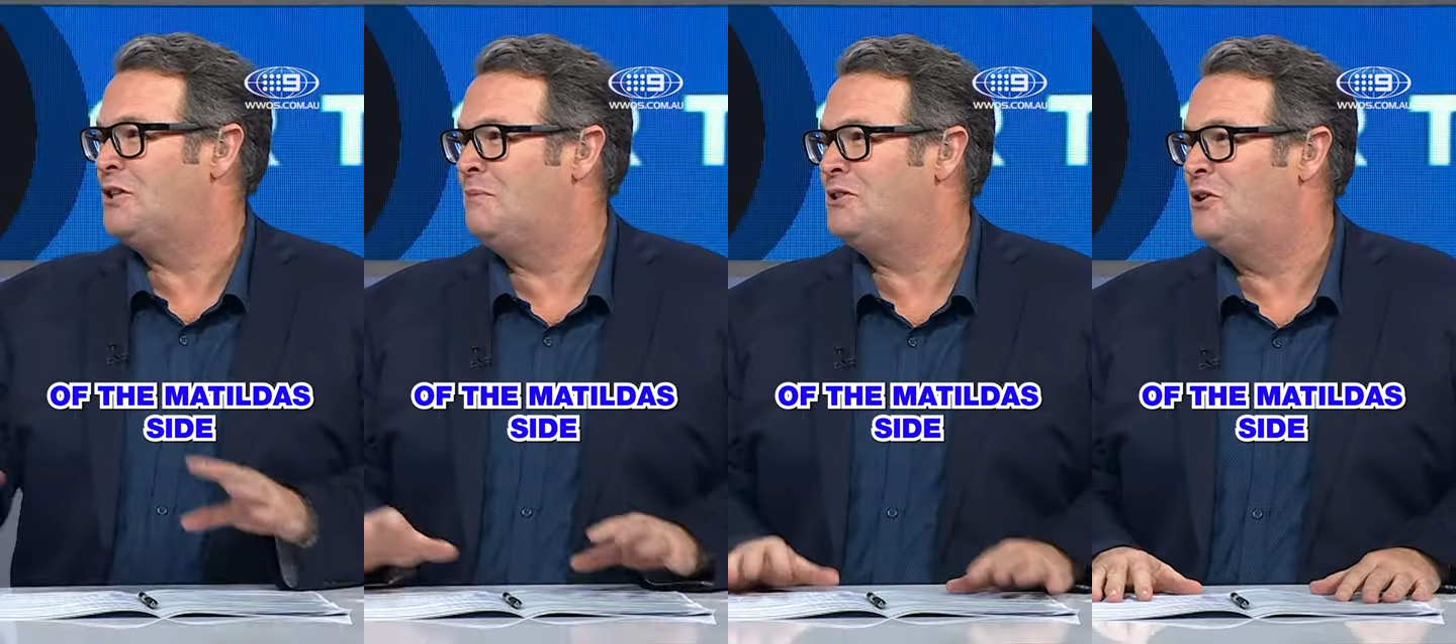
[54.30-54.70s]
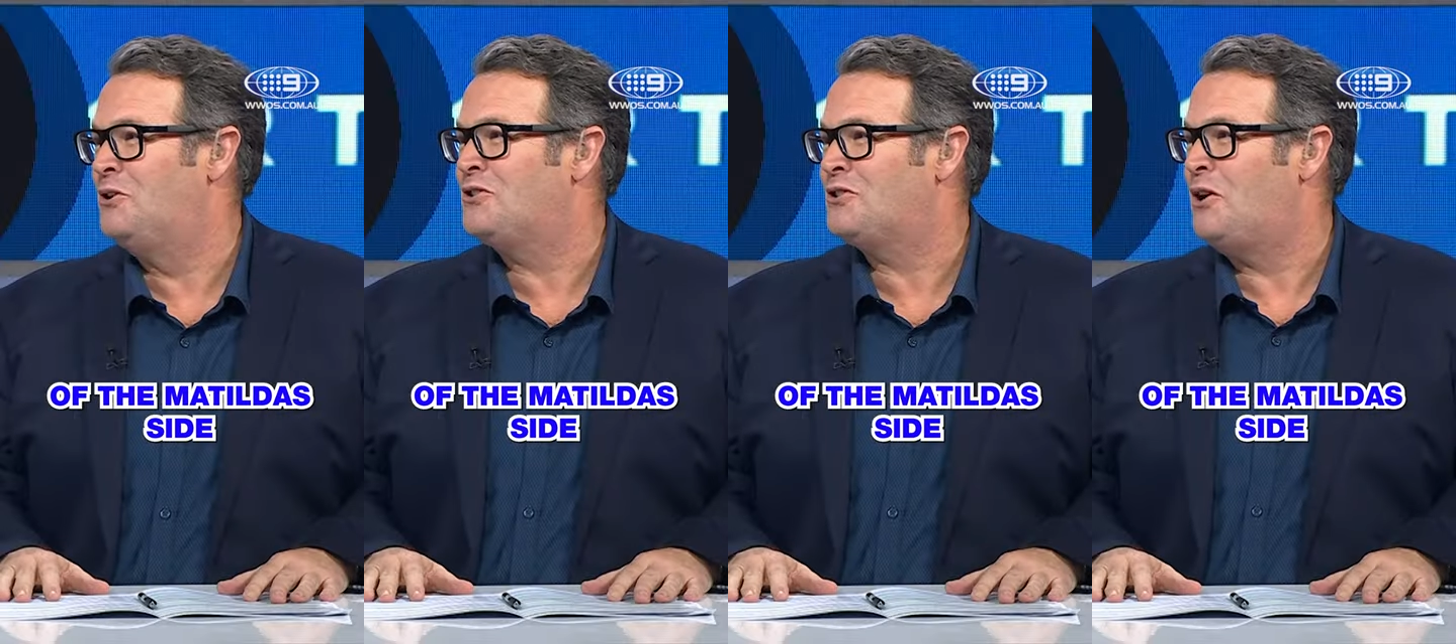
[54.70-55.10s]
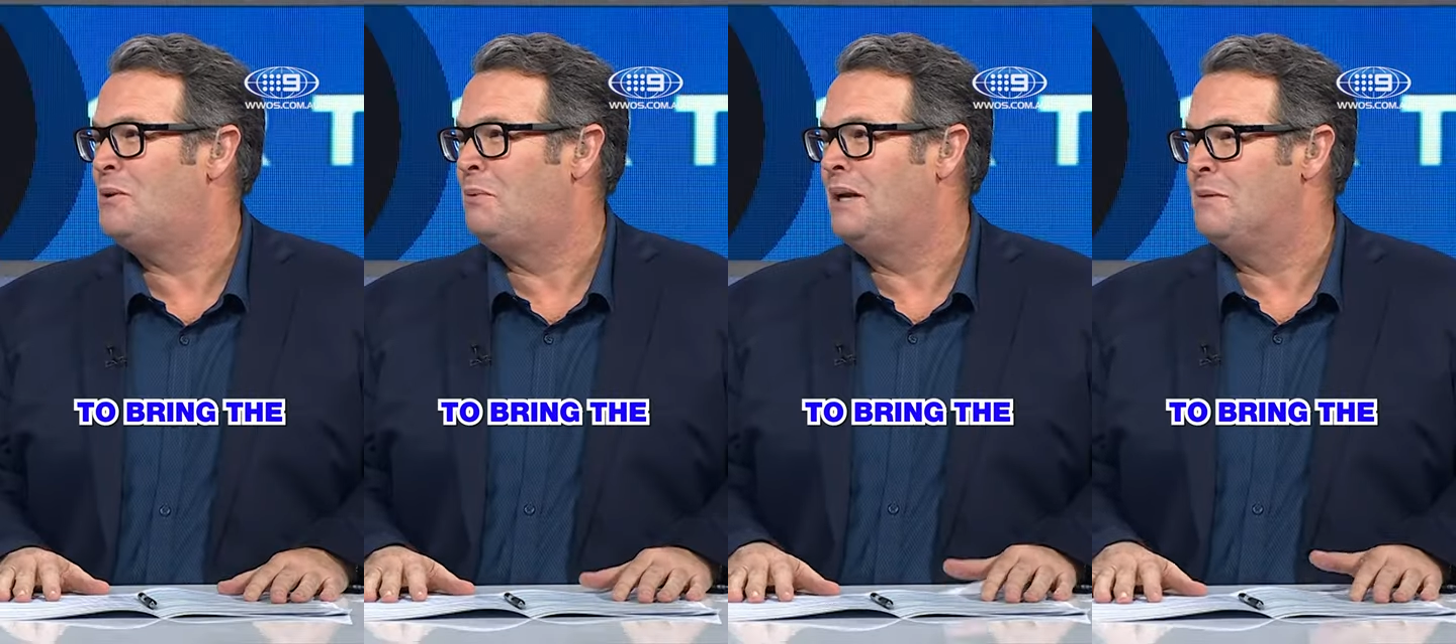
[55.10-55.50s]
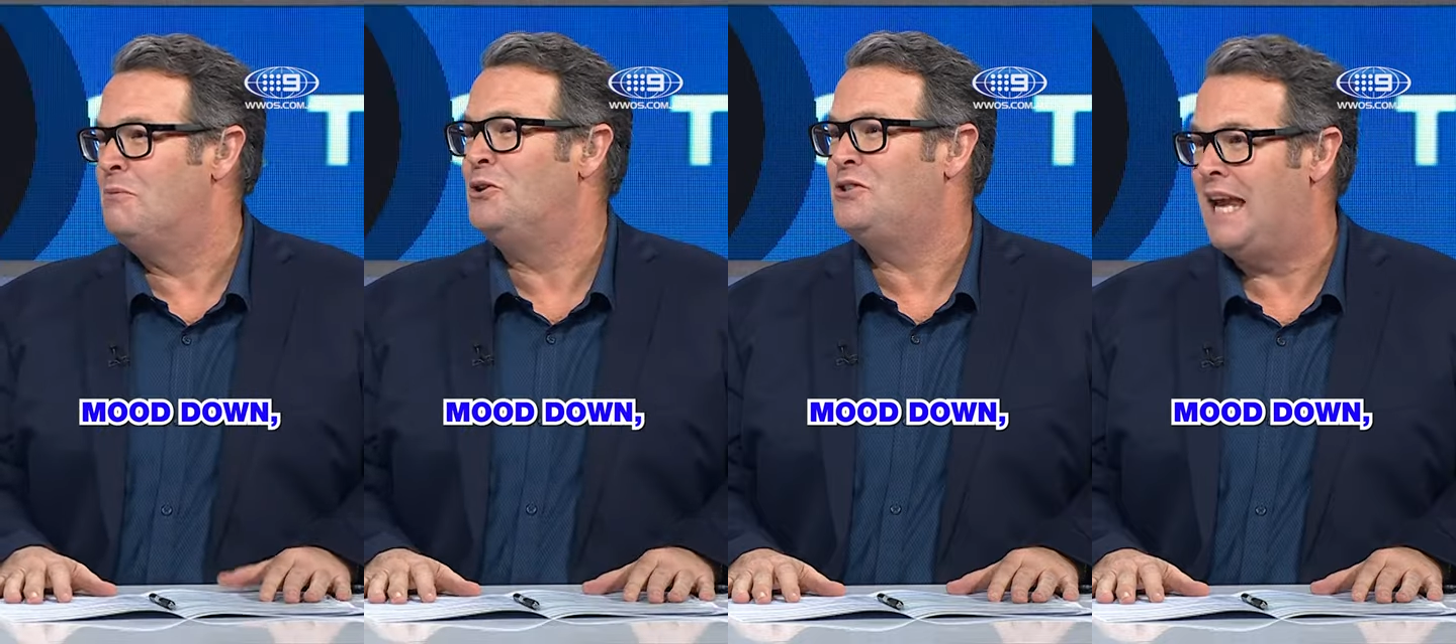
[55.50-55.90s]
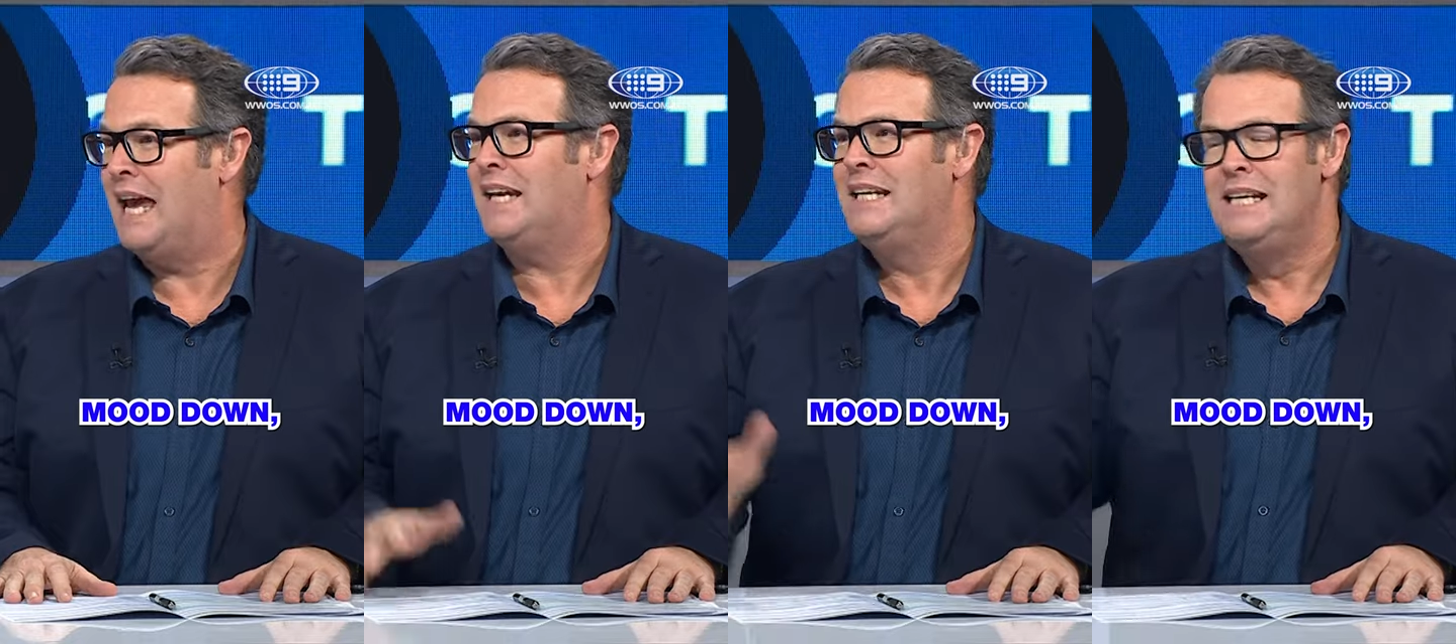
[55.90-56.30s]
of the Matildas, sorry to bring the mood
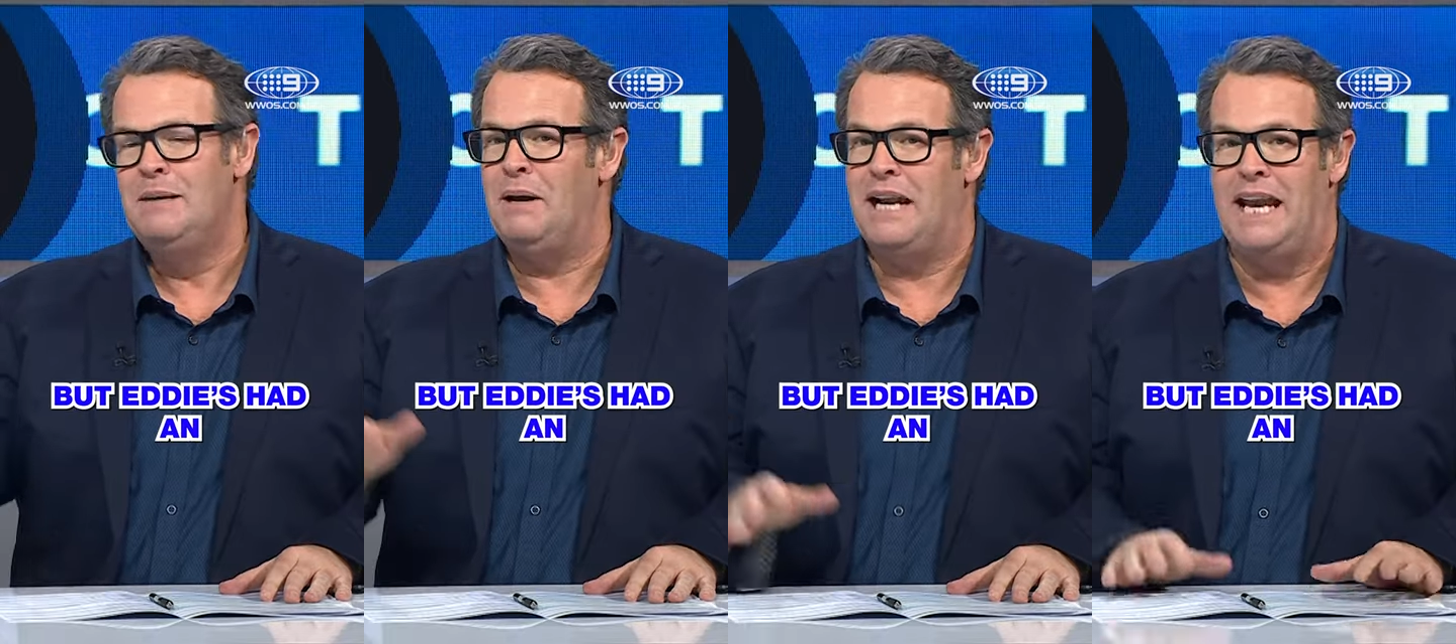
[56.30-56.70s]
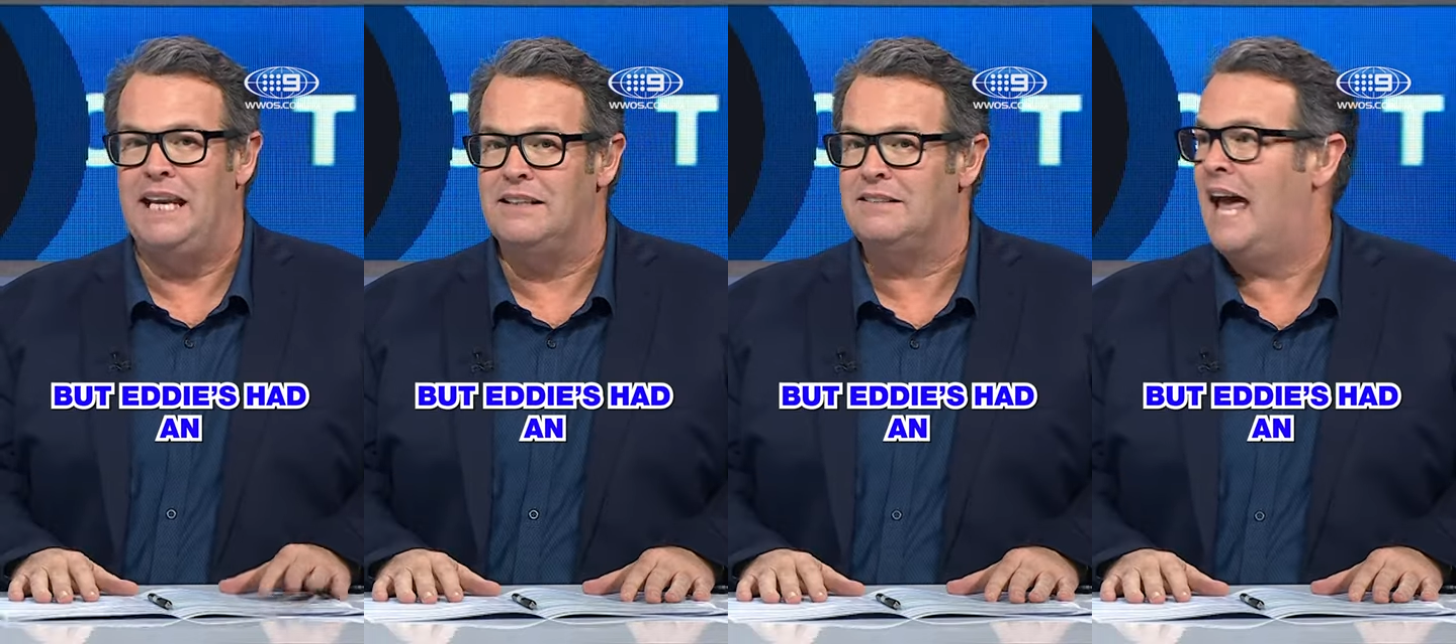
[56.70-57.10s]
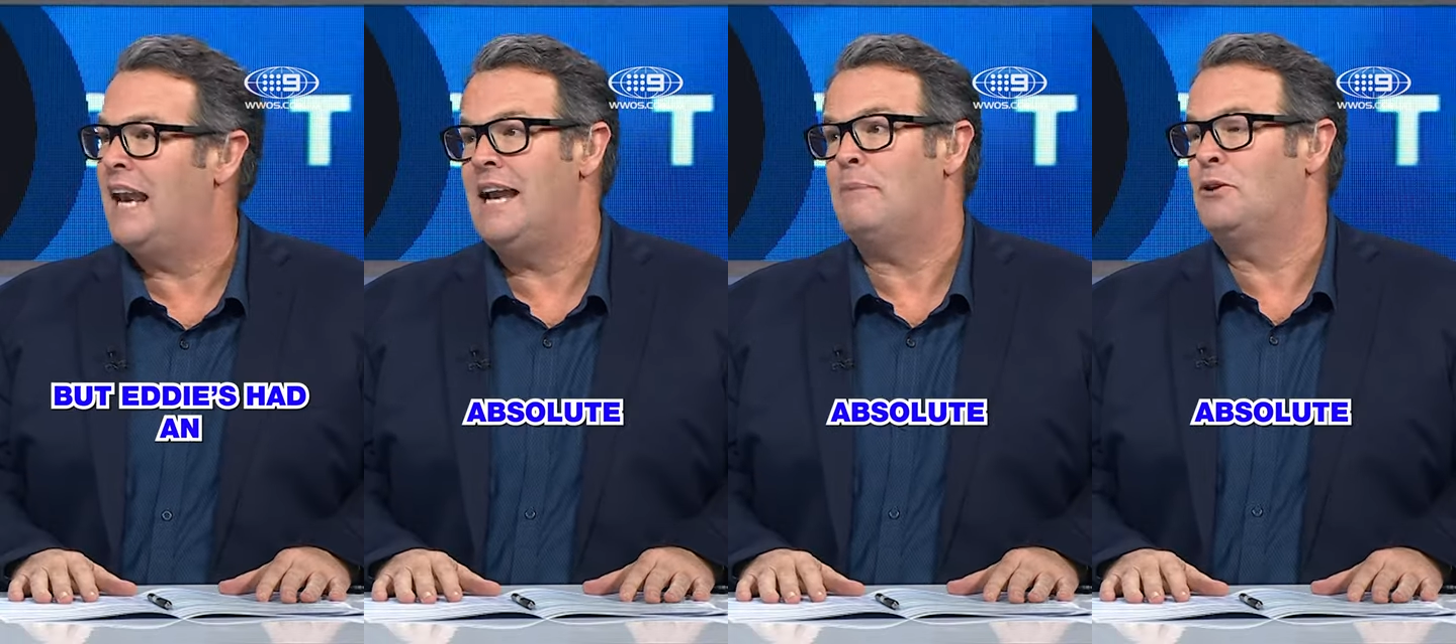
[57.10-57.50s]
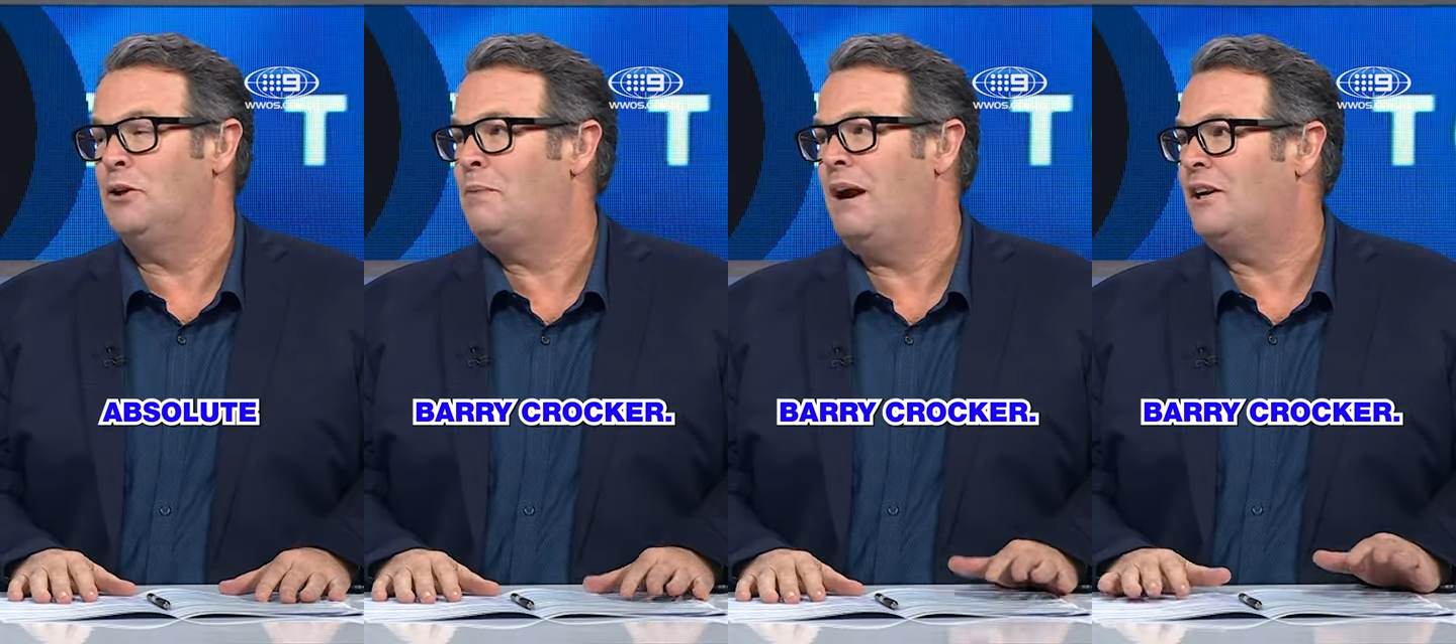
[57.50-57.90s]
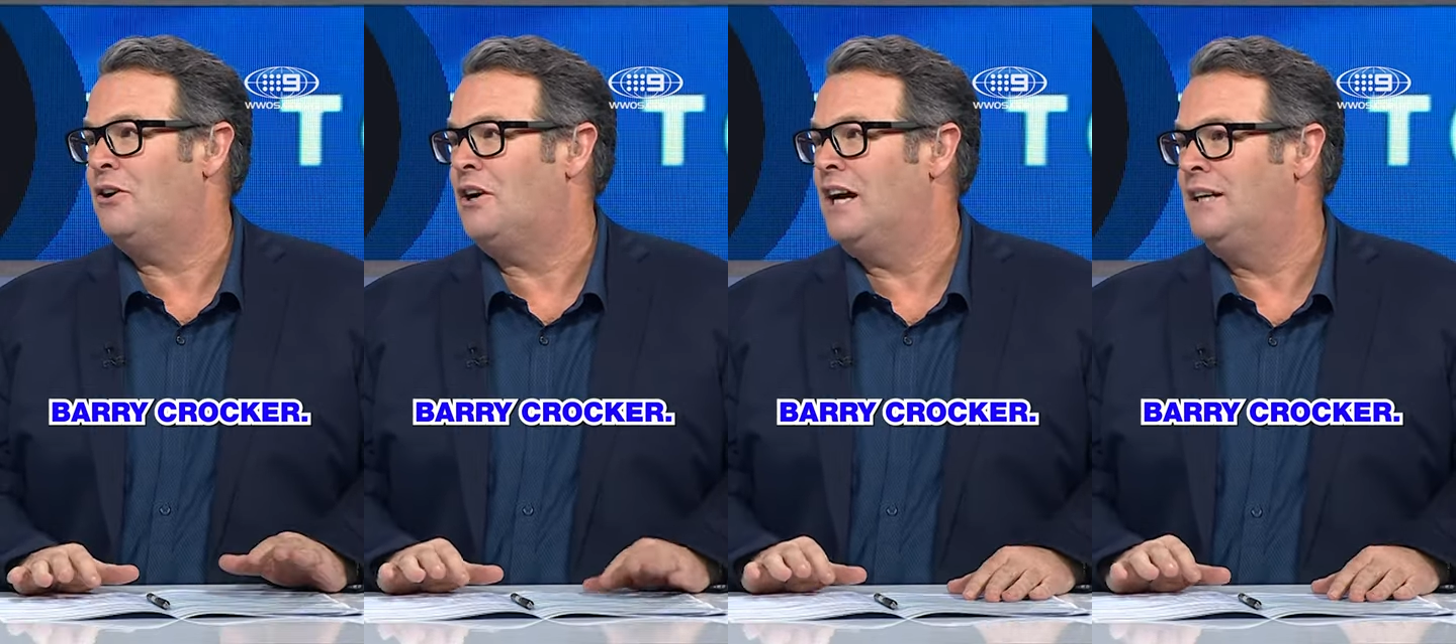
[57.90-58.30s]
down, but Eddie has had an absolute Barry Crocker.